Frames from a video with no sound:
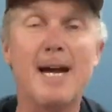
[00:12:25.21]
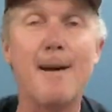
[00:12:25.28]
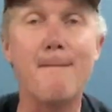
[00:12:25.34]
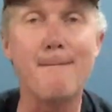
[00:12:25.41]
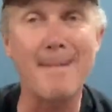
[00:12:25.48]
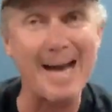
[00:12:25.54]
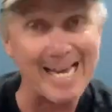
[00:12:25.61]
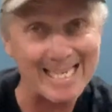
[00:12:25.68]

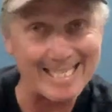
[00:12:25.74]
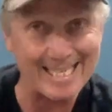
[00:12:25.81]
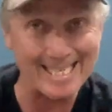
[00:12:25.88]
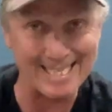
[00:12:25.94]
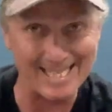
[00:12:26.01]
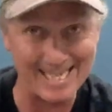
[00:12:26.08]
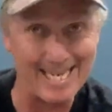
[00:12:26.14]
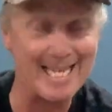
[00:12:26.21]

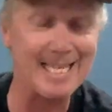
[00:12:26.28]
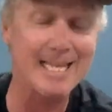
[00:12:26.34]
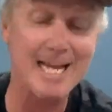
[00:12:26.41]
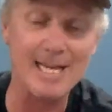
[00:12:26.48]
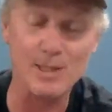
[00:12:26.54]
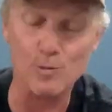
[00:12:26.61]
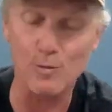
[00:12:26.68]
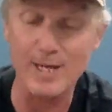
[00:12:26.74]
amazingly
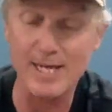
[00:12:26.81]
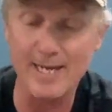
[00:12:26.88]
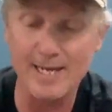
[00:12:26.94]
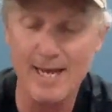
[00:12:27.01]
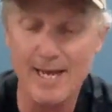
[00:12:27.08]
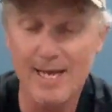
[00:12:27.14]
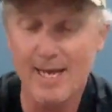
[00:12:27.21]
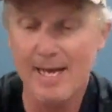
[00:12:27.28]
last week.
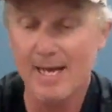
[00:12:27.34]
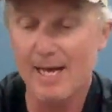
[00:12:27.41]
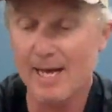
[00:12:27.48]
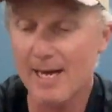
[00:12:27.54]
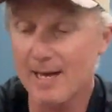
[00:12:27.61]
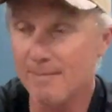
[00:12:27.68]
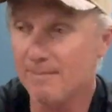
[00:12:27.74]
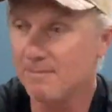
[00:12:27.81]

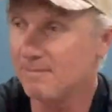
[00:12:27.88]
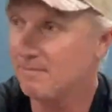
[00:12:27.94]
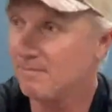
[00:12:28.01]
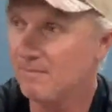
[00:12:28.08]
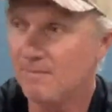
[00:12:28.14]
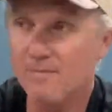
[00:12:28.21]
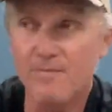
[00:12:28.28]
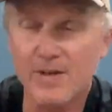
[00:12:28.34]

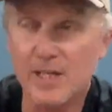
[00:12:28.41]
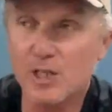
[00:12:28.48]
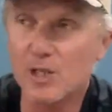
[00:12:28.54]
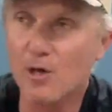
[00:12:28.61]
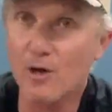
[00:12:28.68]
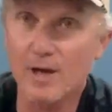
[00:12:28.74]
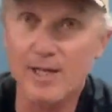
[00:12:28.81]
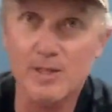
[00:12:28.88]
Fish
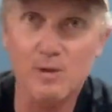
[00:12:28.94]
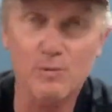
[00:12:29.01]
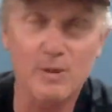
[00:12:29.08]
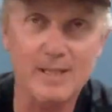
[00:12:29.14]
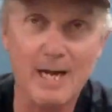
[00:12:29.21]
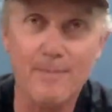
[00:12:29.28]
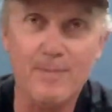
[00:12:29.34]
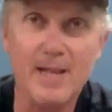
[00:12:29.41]
size
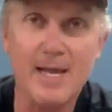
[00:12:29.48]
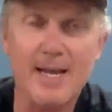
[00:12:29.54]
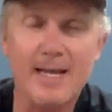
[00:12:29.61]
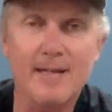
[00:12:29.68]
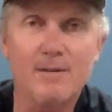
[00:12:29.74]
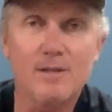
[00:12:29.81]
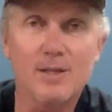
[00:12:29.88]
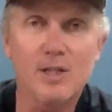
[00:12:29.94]
was up
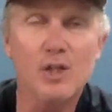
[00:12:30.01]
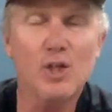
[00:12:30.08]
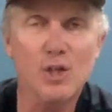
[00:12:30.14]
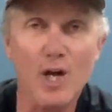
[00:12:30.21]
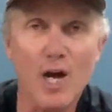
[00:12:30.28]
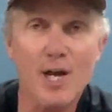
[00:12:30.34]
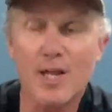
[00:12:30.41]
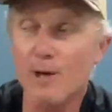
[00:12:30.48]
there. Did you
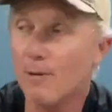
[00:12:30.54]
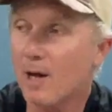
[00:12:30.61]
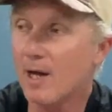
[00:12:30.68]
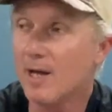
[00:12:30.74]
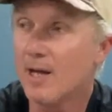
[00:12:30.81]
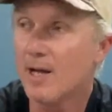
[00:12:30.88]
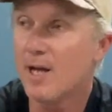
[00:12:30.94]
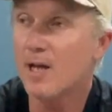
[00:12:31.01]
know there
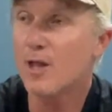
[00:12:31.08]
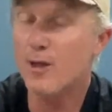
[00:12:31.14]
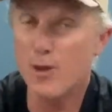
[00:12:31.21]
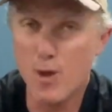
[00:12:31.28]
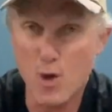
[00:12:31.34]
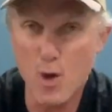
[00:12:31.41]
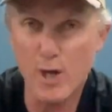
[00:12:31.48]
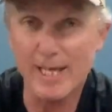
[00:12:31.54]
were
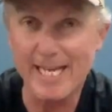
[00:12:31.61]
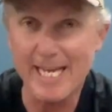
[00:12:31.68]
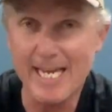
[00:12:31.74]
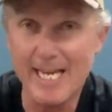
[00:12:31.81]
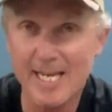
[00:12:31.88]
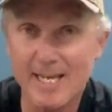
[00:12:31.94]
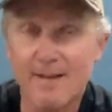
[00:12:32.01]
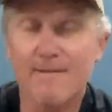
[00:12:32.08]

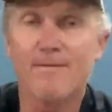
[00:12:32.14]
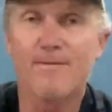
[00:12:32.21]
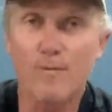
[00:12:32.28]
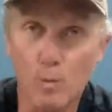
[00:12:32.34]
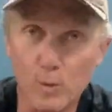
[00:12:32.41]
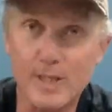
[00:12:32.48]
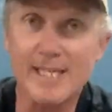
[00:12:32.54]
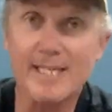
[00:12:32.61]
30
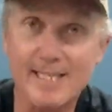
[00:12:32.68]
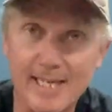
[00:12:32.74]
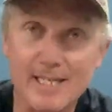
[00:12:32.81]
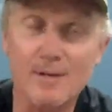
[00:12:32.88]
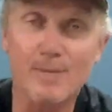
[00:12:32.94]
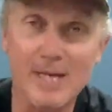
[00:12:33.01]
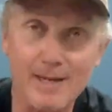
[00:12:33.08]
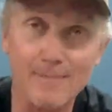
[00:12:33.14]

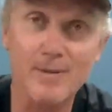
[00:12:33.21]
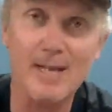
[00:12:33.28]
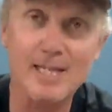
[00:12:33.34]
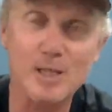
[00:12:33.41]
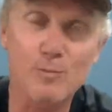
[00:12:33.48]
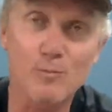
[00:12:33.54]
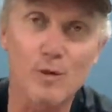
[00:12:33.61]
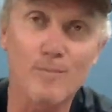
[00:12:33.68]
40-centimetre
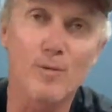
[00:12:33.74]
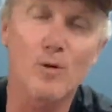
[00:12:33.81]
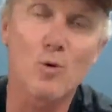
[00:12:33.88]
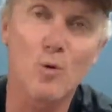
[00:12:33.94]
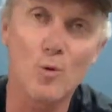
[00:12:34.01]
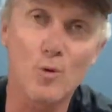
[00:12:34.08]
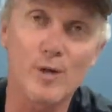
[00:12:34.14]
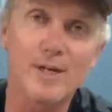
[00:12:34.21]
plus brim
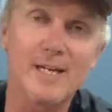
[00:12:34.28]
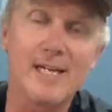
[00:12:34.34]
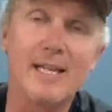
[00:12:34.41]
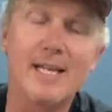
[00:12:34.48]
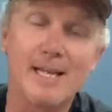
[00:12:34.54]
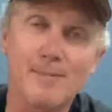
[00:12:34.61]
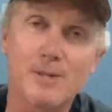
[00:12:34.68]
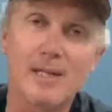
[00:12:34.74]
recorded
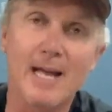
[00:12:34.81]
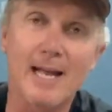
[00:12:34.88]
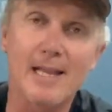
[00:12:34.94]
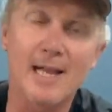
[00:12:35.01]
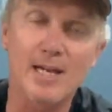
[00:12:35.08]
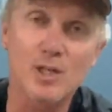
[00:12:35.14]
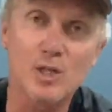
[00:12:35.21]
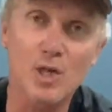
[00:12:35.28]
in the
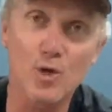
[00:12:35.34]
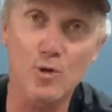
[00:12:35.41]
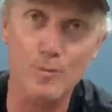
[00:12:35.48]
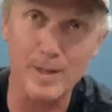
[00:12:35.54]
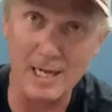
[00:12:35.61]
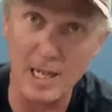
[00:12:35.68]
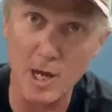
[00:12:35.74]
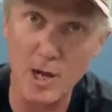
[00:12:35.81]
Gippsland Lakes
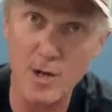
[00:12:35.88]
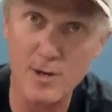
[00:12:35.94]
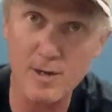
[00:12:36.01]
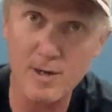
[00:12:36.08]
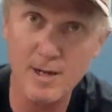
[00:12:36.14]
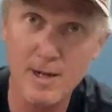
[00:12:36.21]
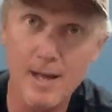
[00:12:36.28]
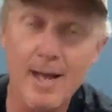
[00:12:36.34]
tournament
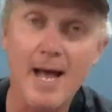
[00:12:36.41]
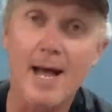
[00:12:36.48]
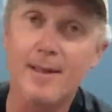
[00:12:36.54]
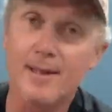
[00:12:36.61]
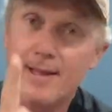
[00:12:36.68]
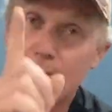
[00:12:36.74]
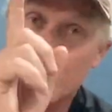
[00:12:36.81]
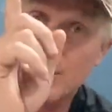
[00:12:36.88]
alone?
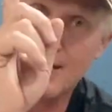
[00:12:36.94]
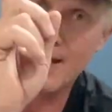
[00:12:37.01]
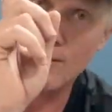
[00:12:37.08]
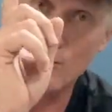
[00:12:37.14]
And then there was another